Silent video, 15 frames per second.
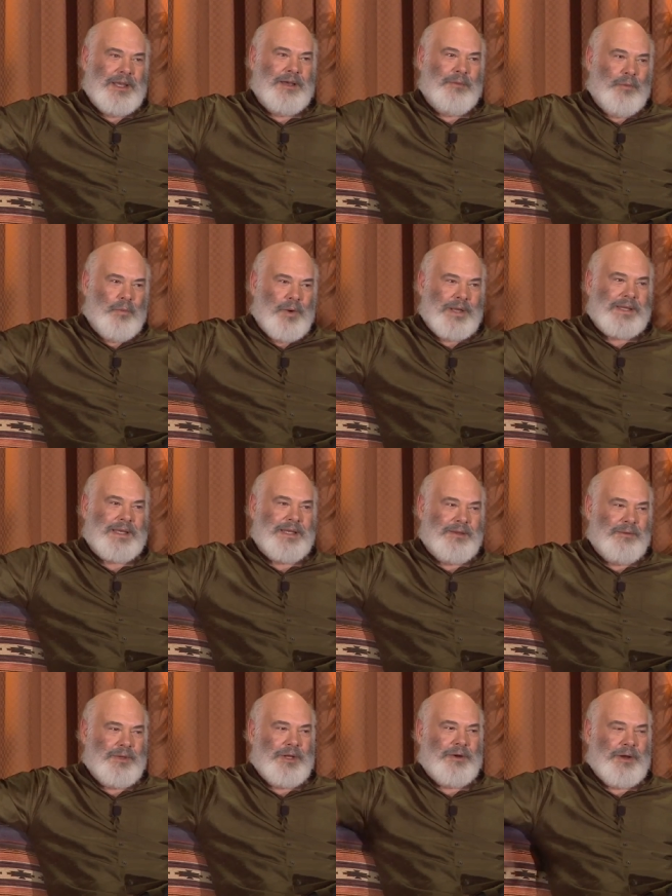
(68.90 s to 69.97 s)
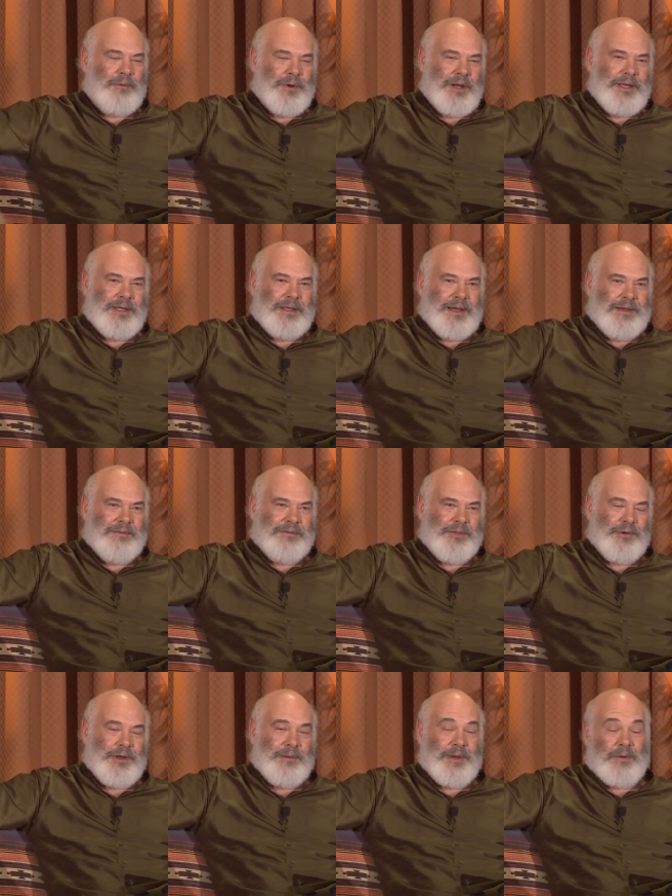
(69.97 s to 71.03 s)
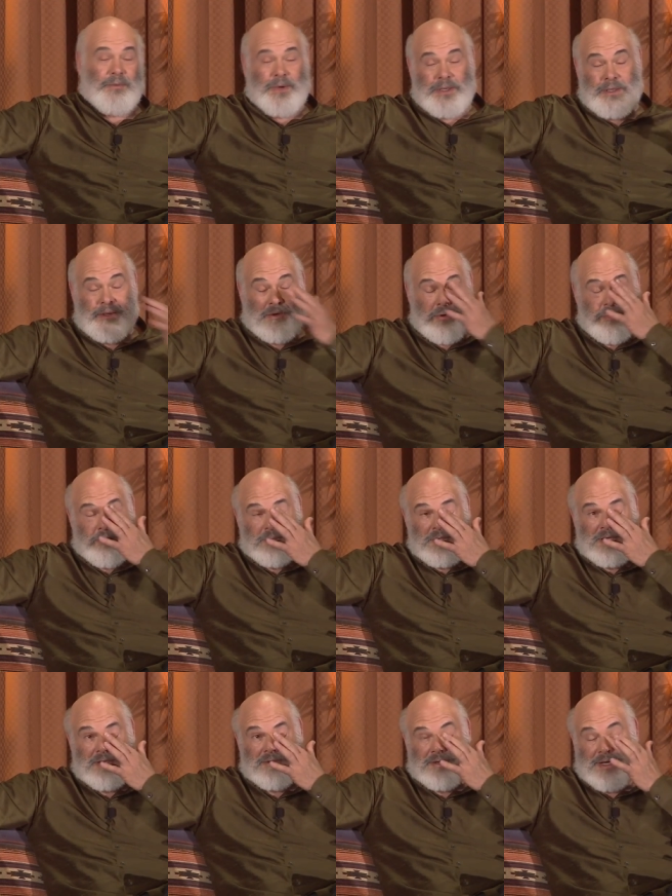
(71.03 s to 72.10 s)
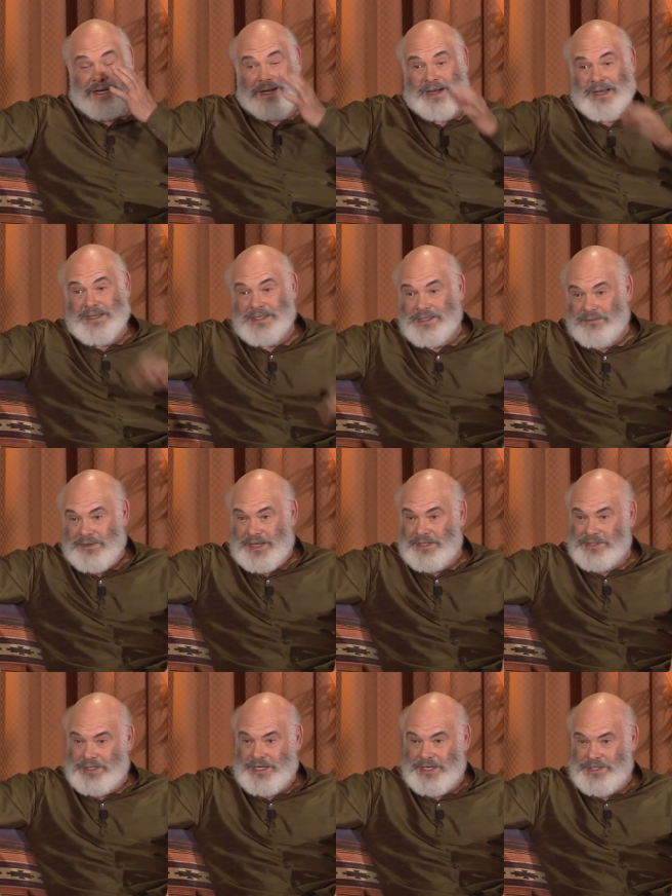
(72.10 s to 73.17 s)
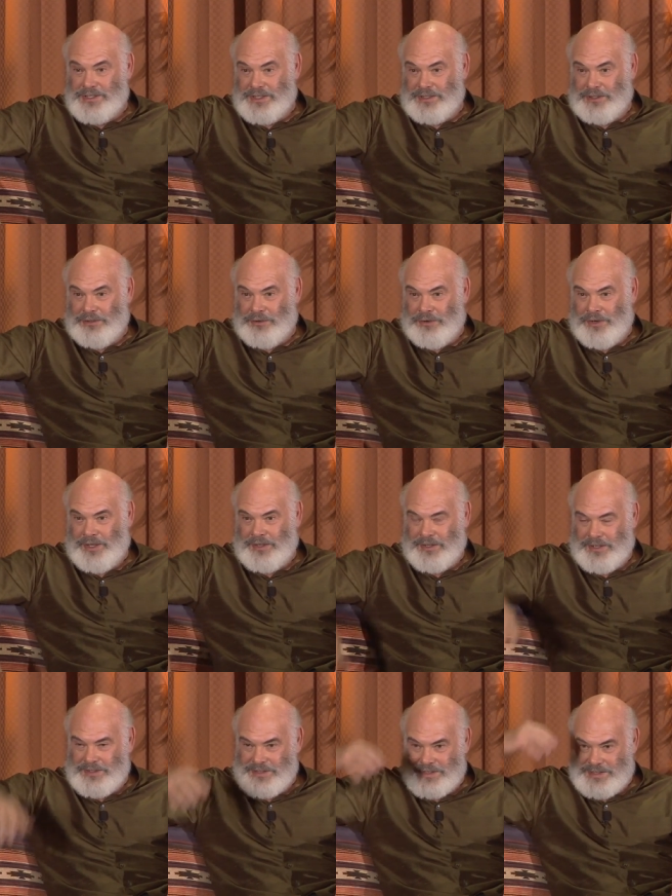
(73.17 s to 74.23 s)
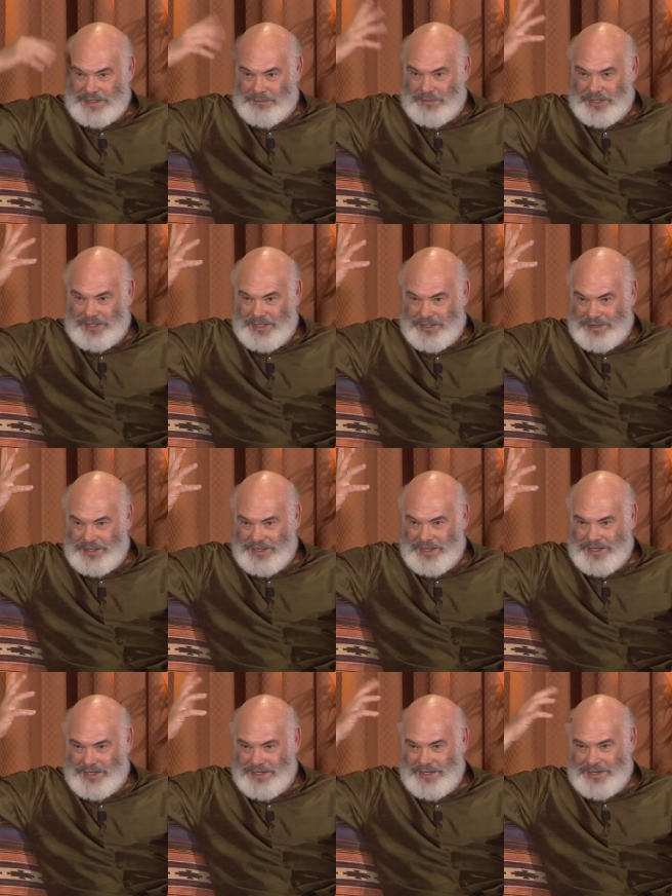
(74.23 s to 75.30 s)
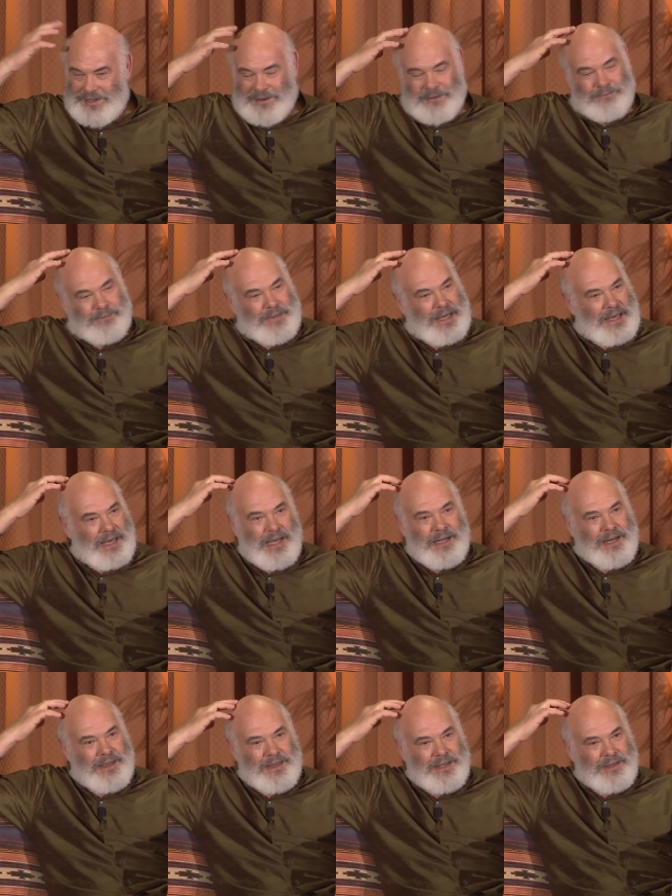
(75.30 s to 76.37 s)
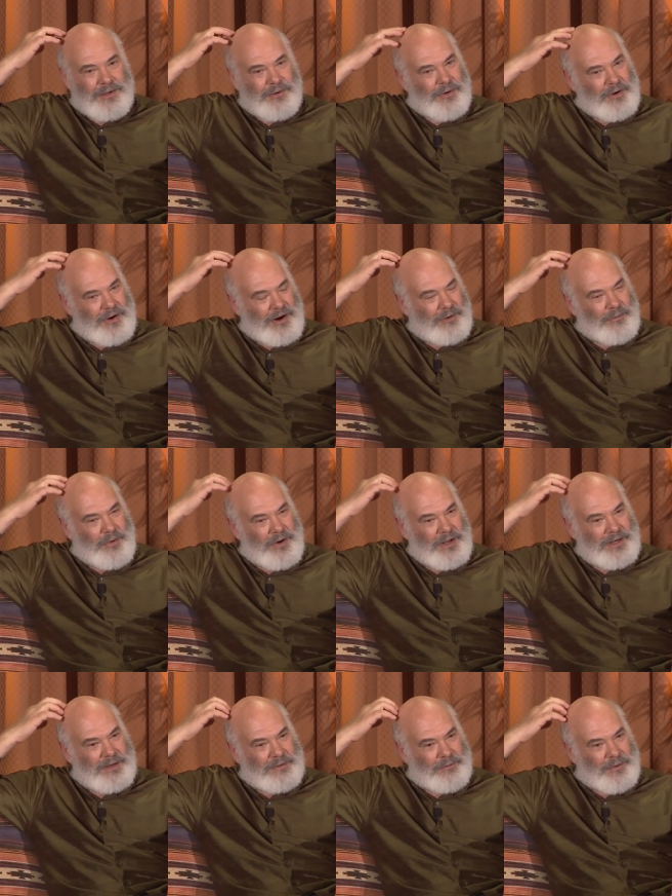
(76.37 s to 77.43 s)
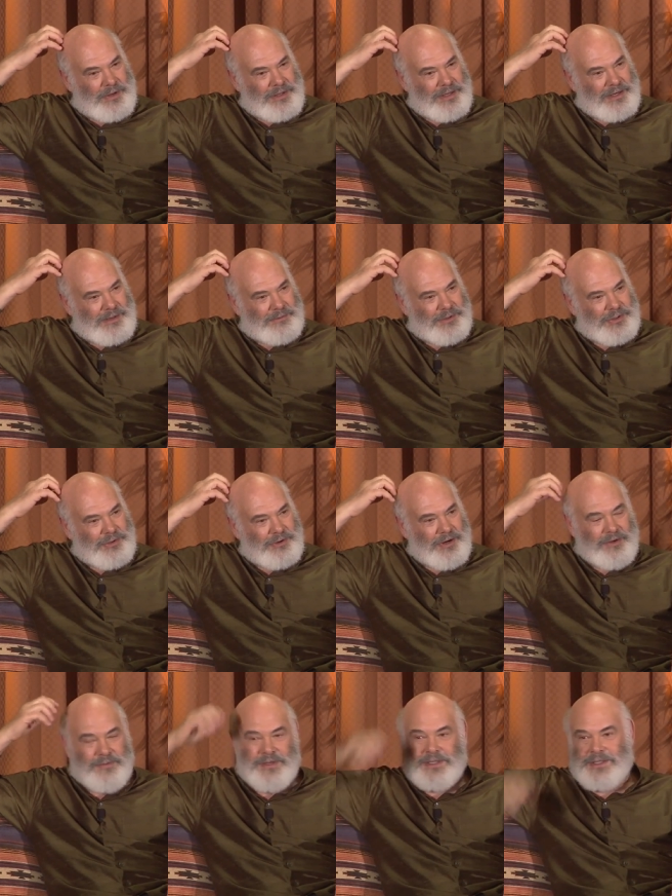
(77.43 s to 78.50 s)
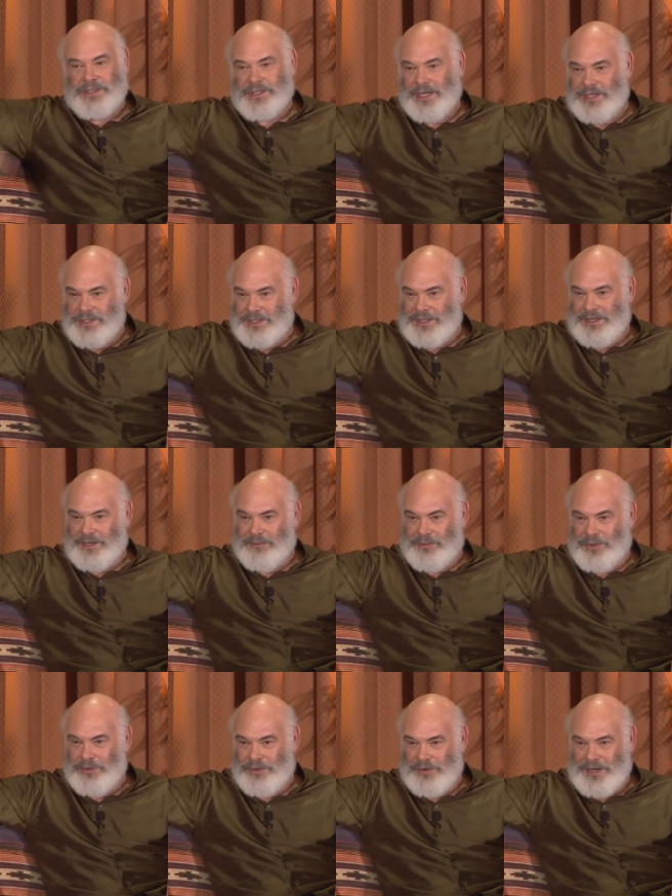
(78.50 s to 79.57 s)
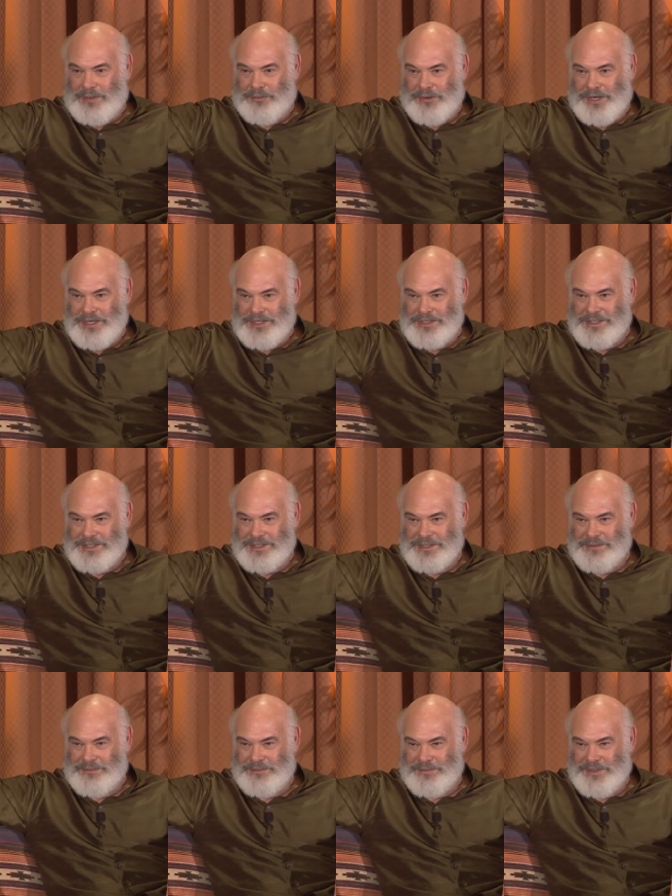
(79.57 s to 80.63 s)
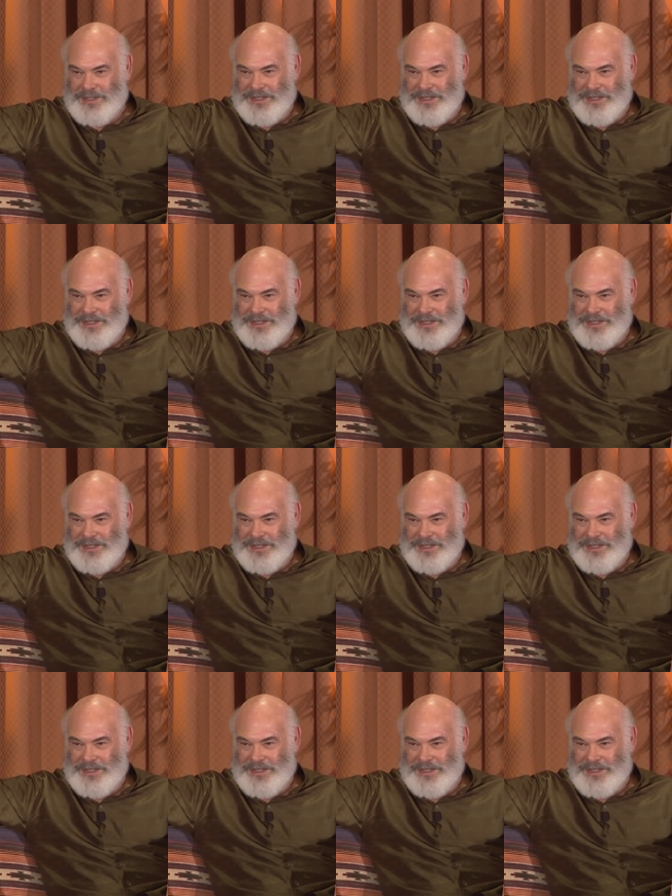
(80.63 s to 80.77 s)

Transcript: what can, you know, I, want, I thought about what are there particular kinds of education and learning that stimulate that? And I think there are. One, one that I'm sure of is changing a computer operating system.